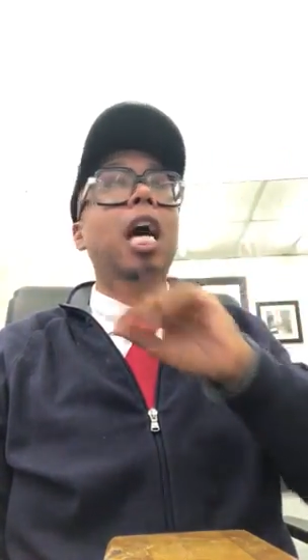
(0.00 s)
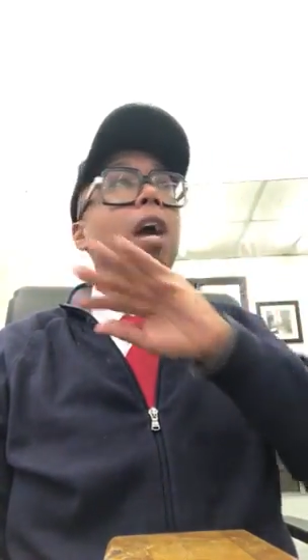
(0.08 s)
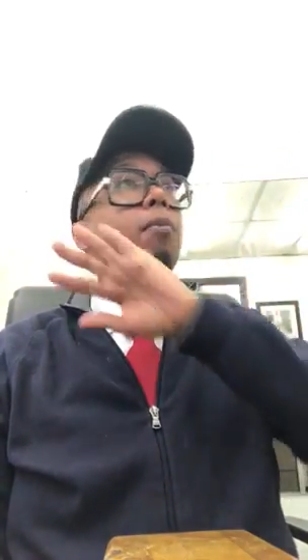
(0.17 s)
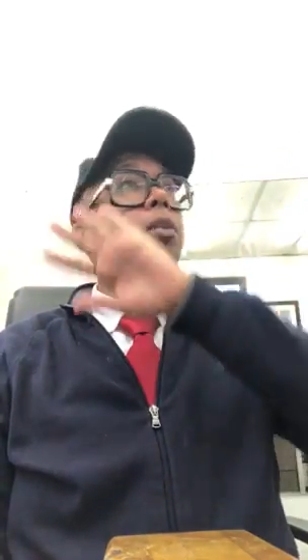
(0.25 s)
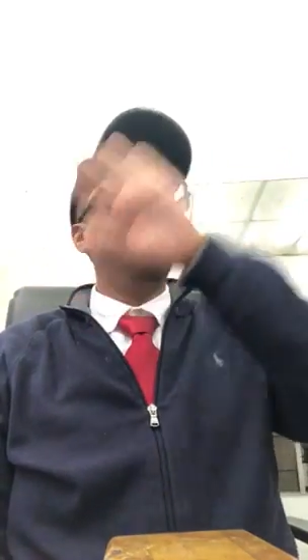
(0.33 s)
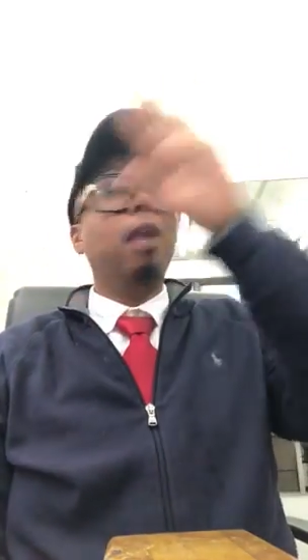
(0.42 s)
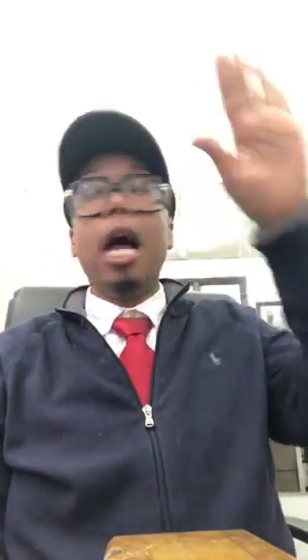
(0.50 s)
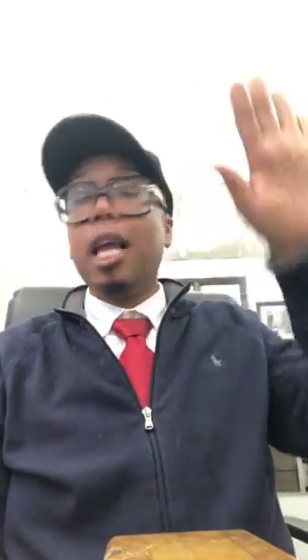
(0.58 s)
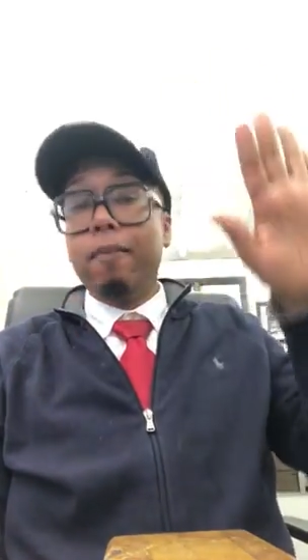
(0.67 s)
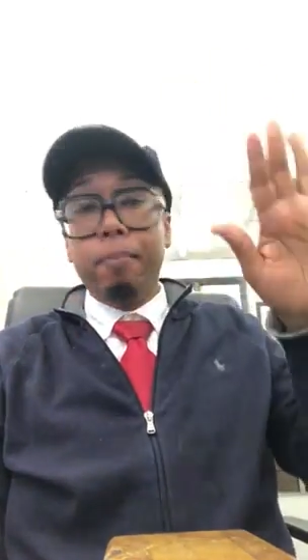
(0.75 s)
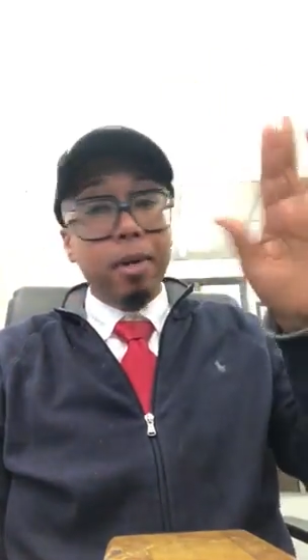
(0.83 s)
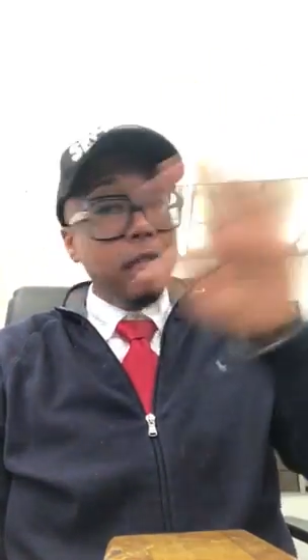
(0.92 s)
I was
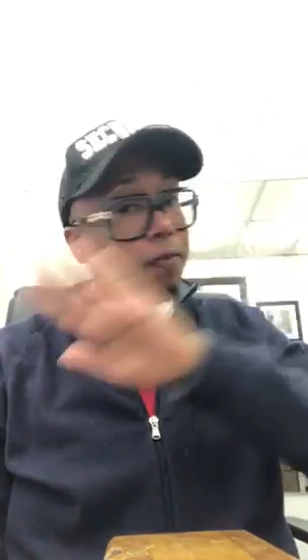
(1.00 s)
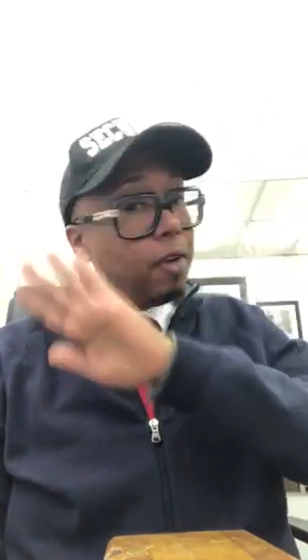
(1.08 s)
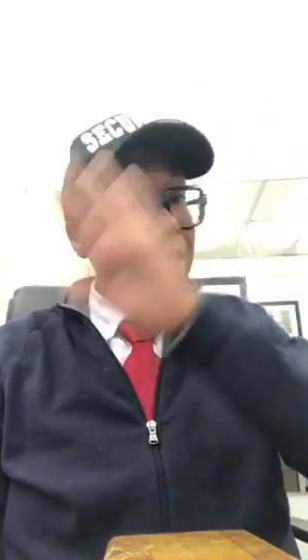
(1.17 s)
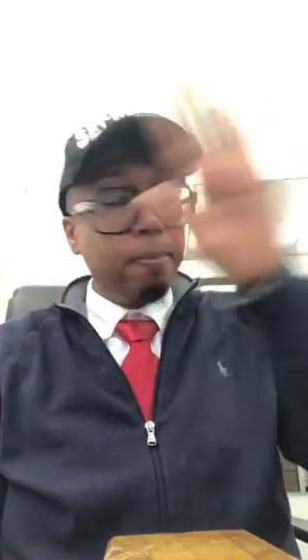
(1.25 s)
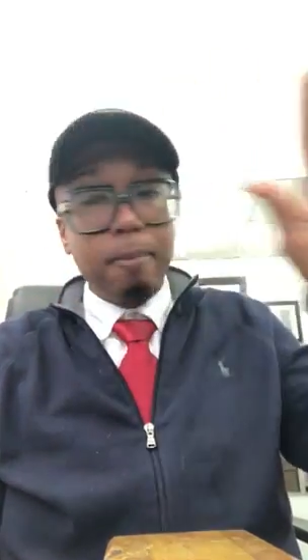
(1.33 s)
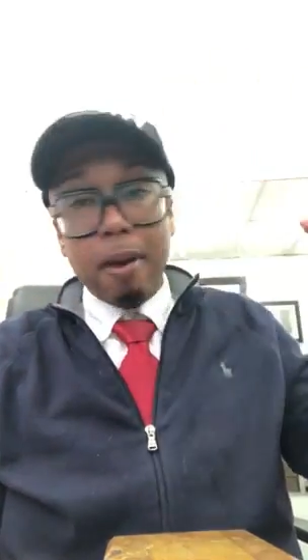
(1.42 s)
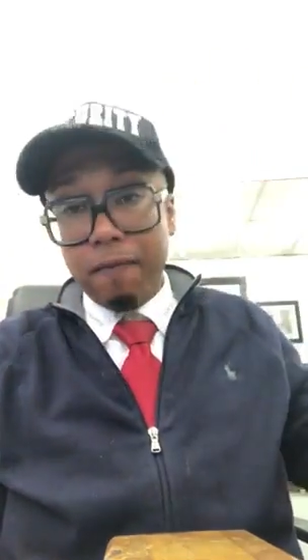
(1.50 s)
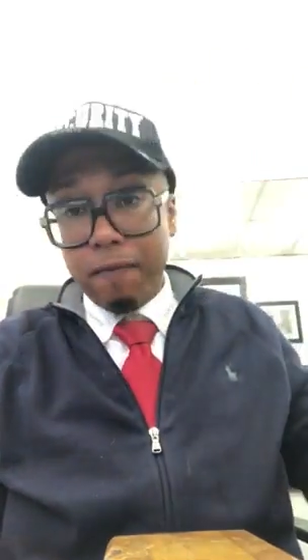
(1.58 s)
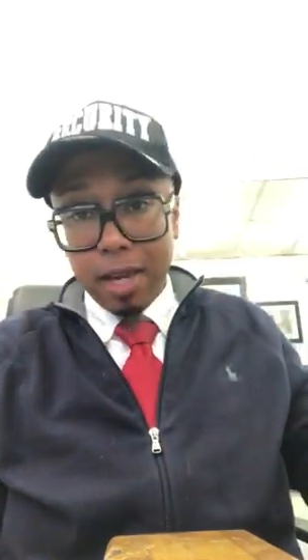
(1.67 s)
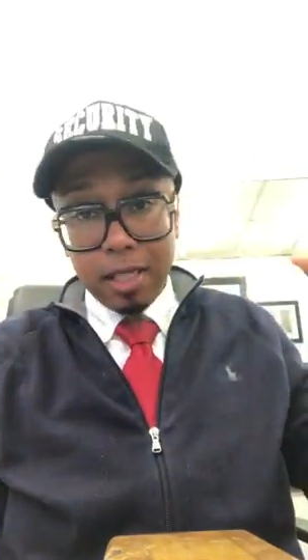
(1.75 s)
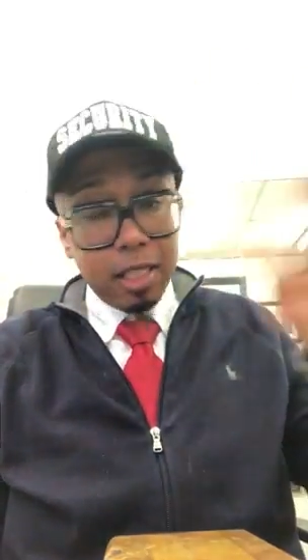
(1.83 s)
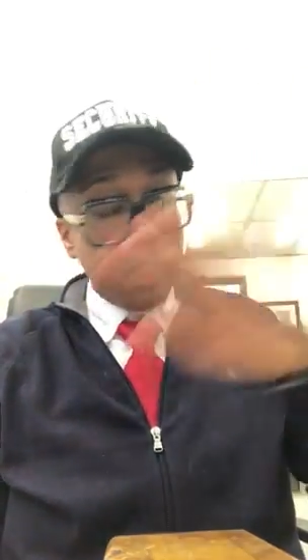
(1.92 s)
blocking, putting his fingers up in my
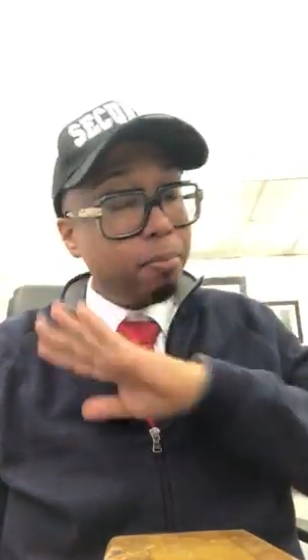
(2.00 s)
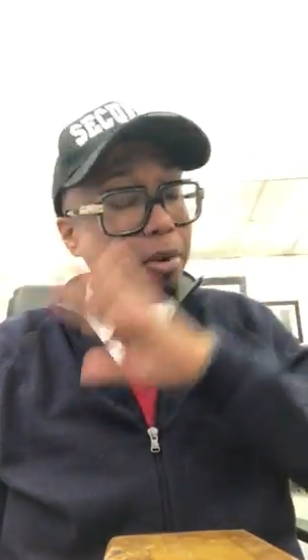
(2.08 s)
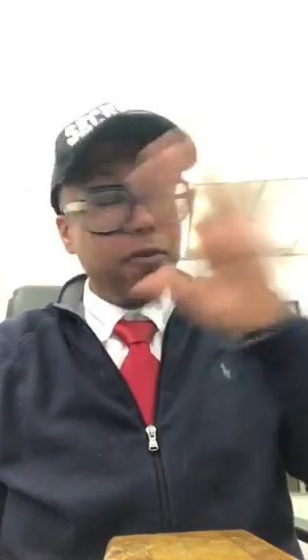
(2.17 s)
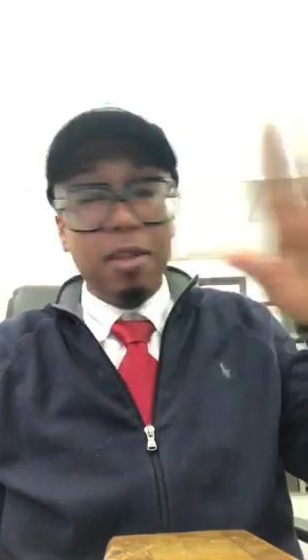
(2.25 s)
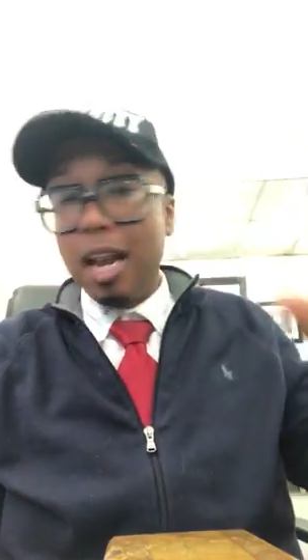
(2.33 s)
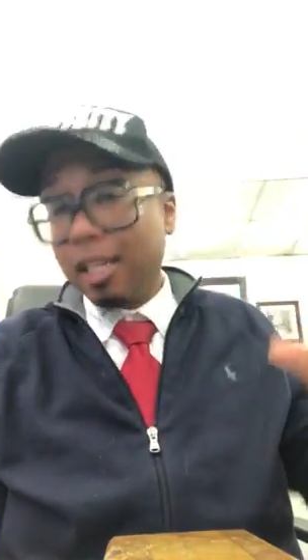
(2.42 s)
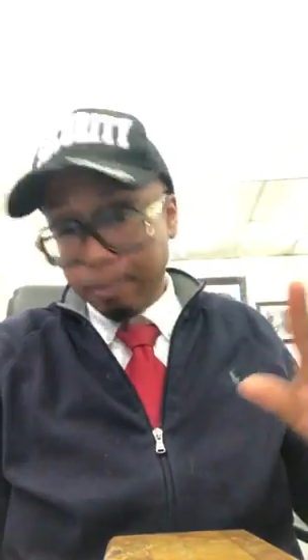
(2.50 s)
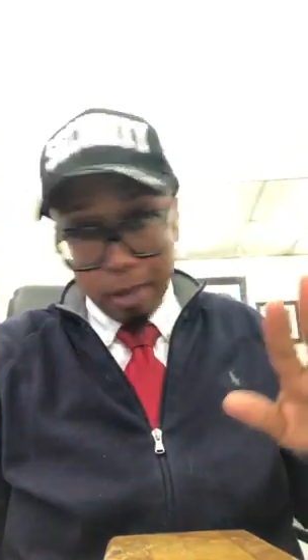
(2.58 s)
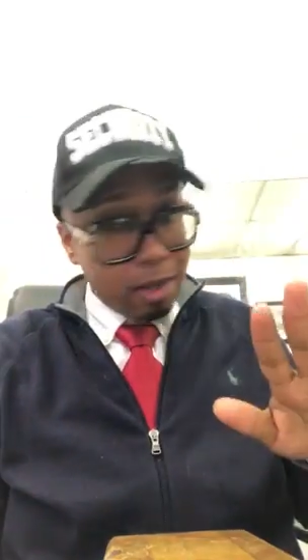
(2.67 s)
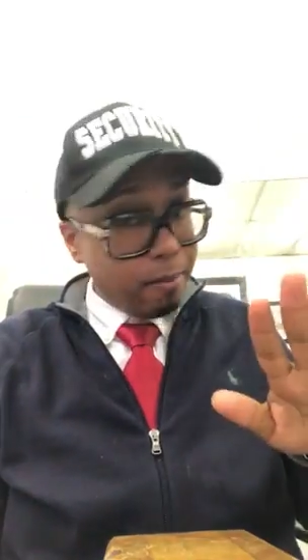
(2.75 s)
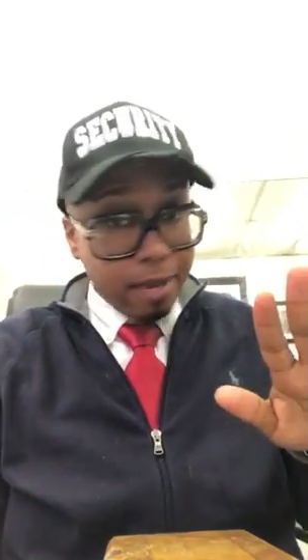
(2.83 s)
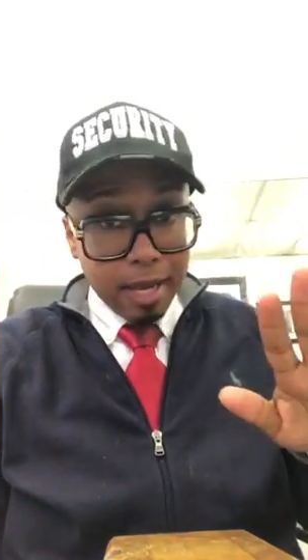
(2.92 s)
face. His breath did not
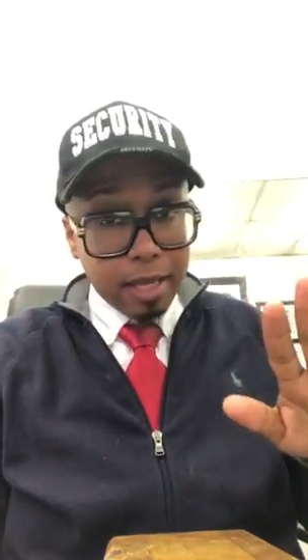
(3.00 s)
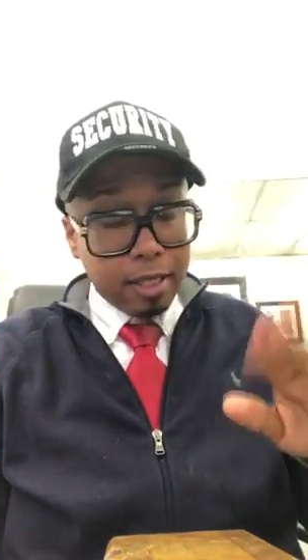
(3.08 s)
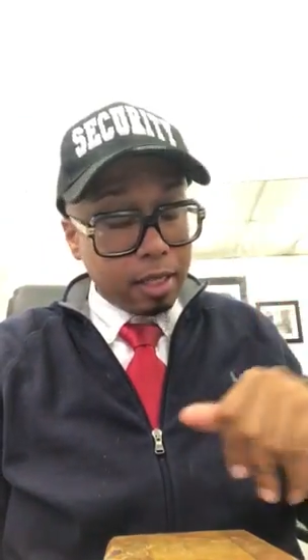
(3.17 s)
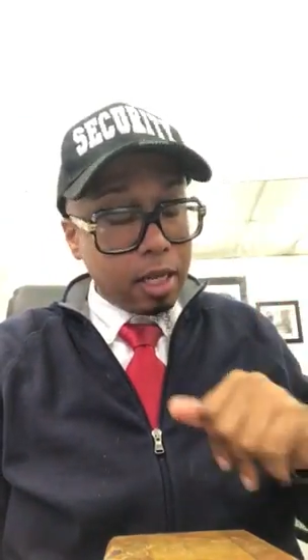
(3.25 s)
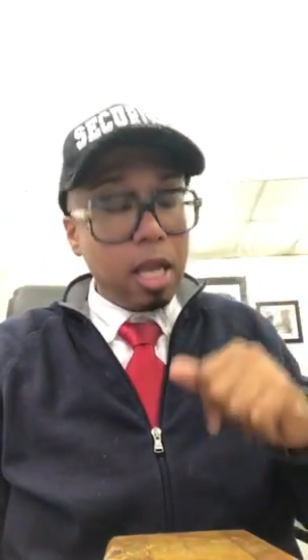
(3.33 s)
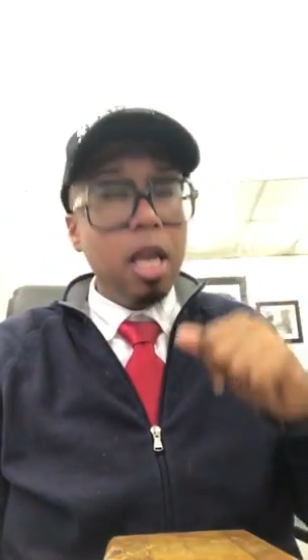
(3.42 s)
smell the best.